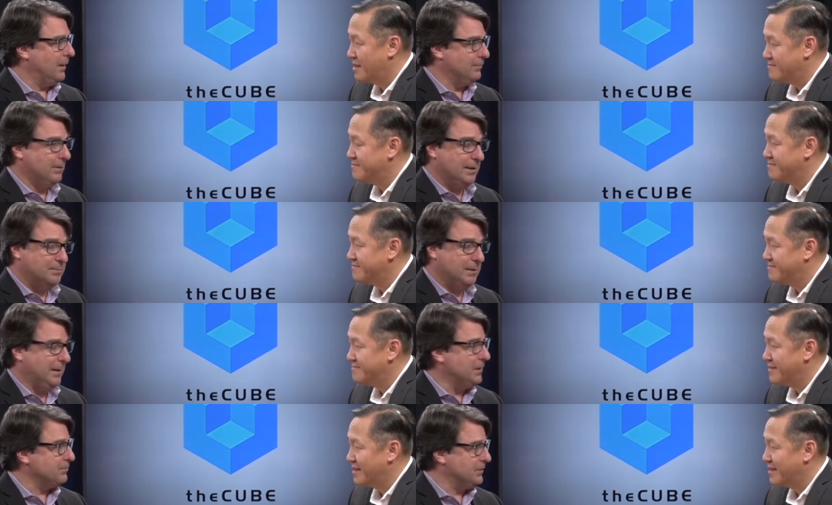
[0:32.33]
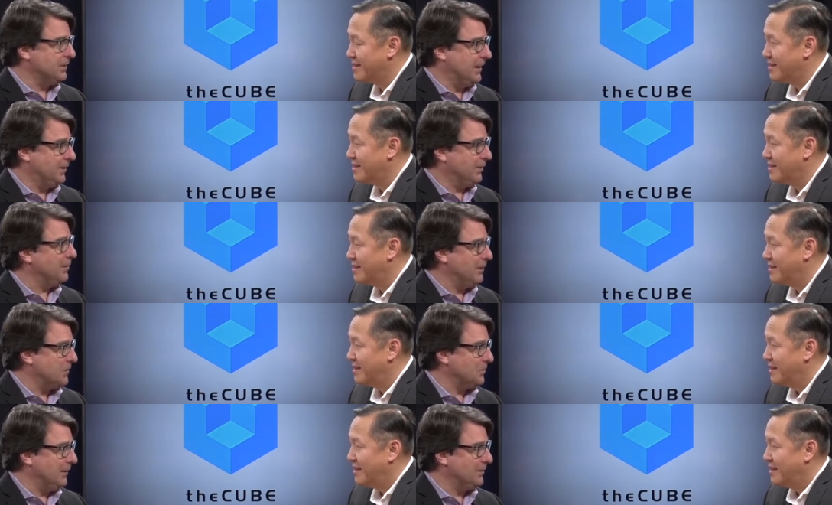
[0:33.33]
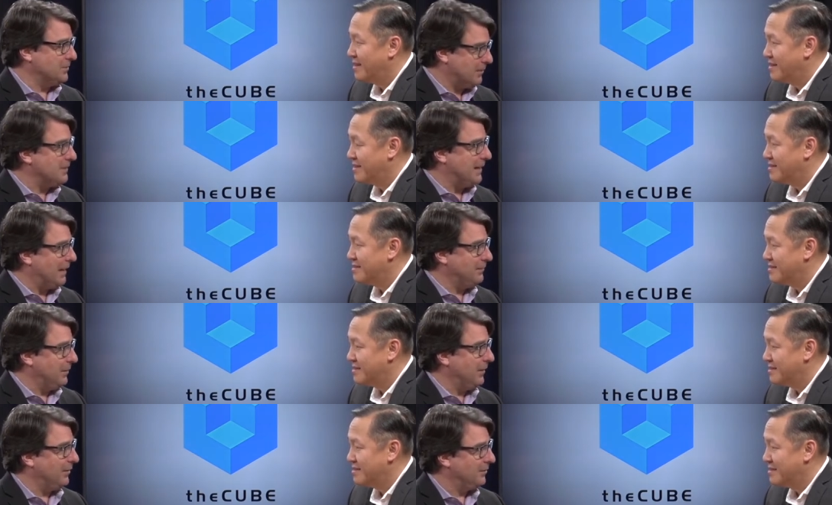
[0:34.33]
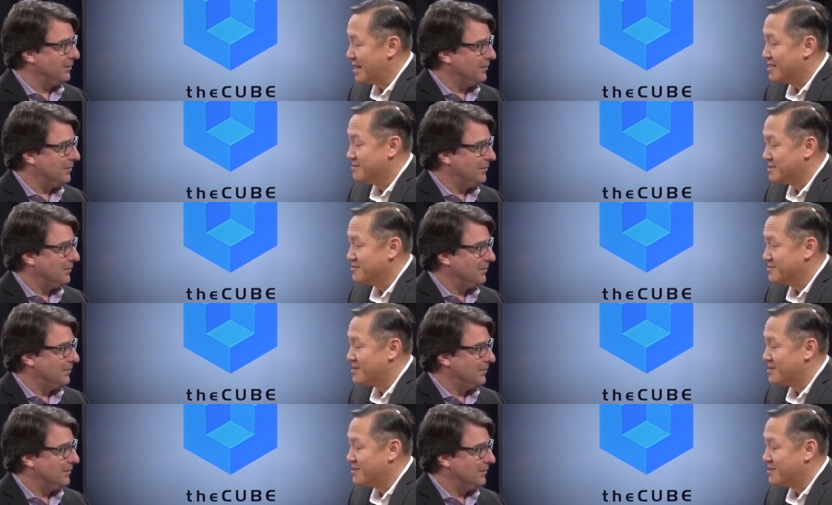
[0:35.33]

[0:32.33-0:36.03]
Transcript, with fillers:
Speaker 1: yeah. It really has been an industry standard. Congratulations, great to have you here. Thanks, it was, it was